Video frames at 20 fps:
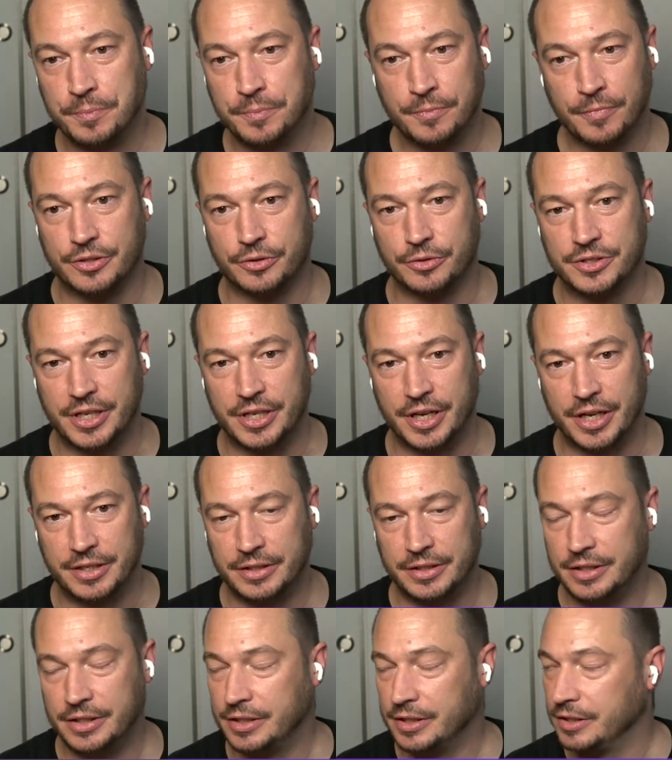So
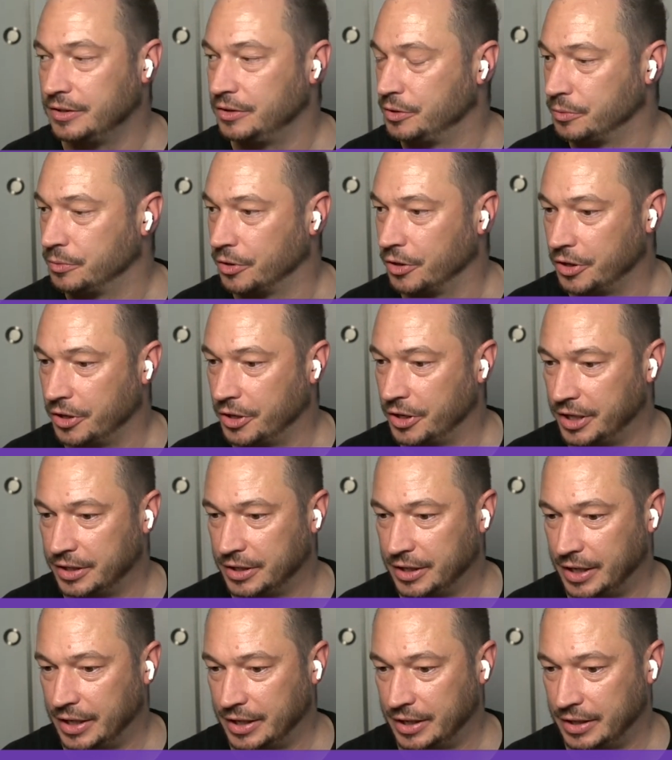suddenly you were
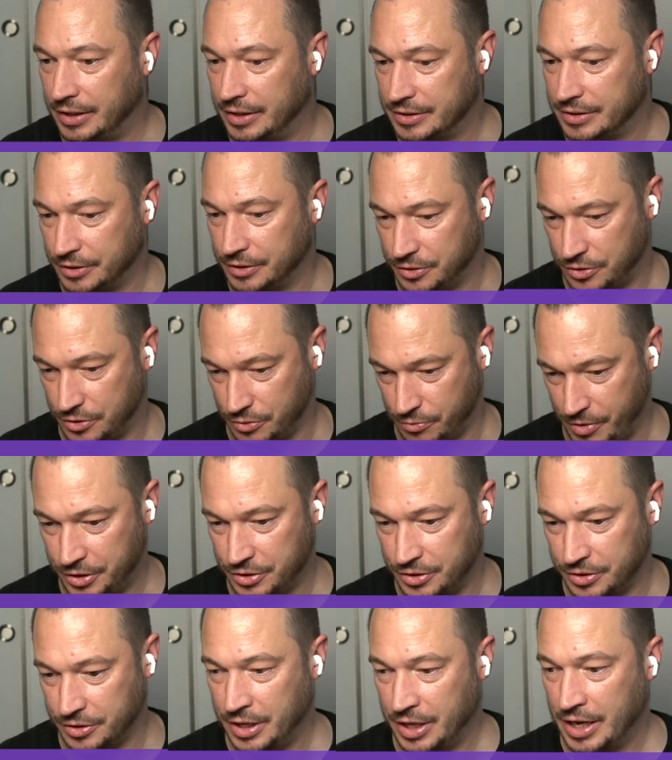in a
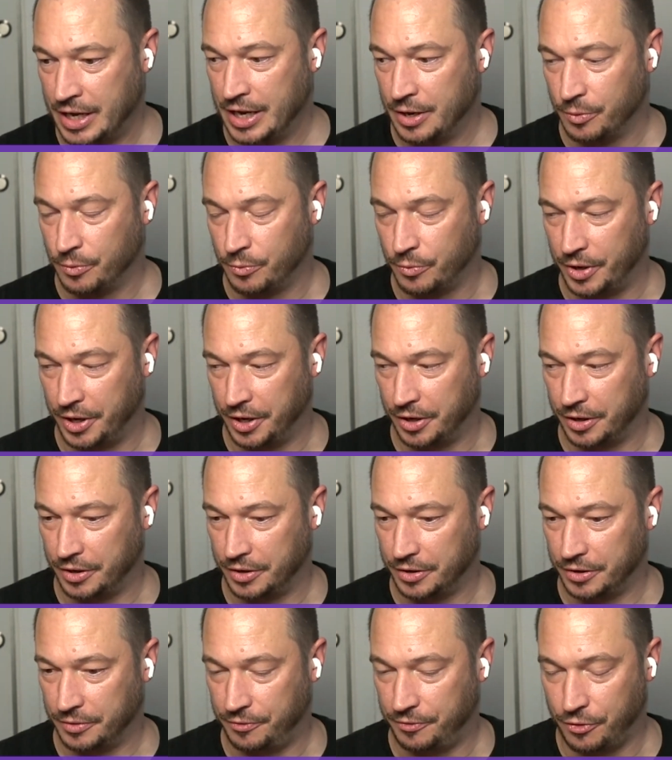situation
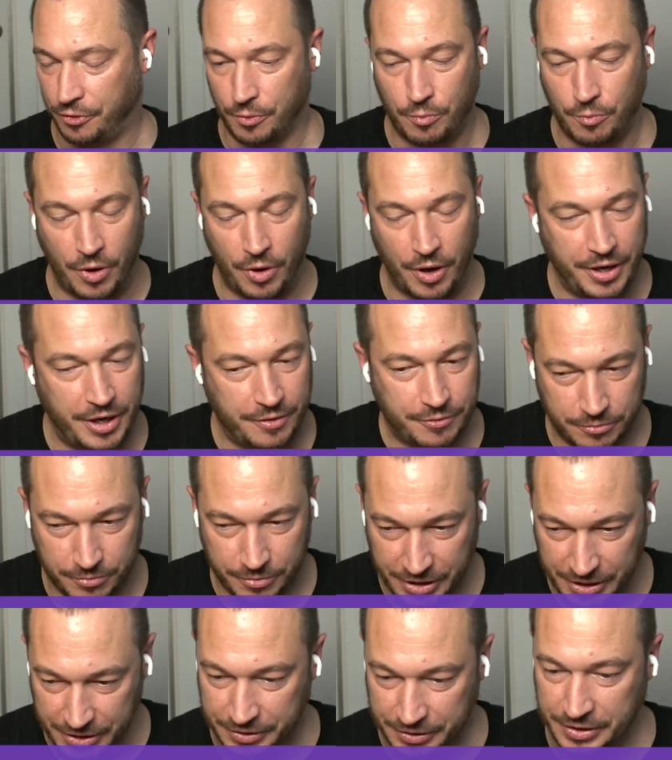where, for whatever
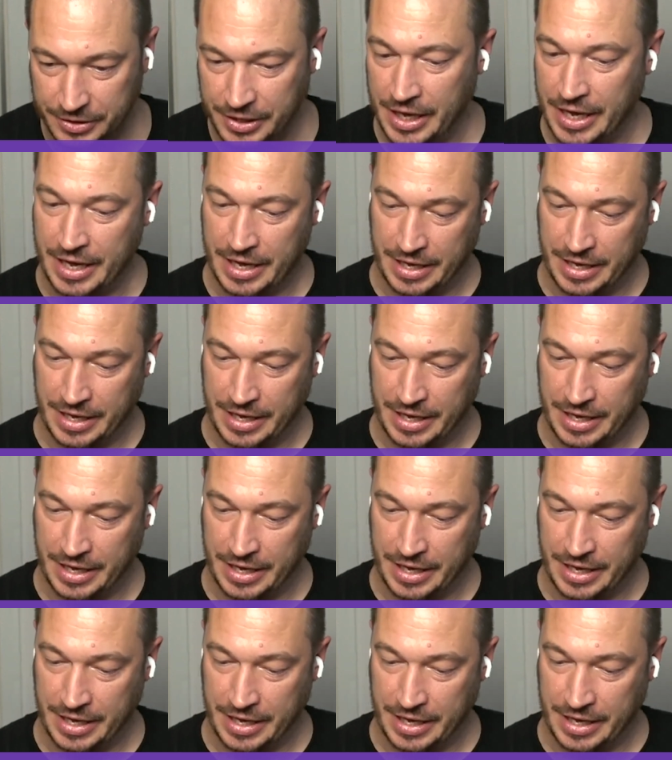reason,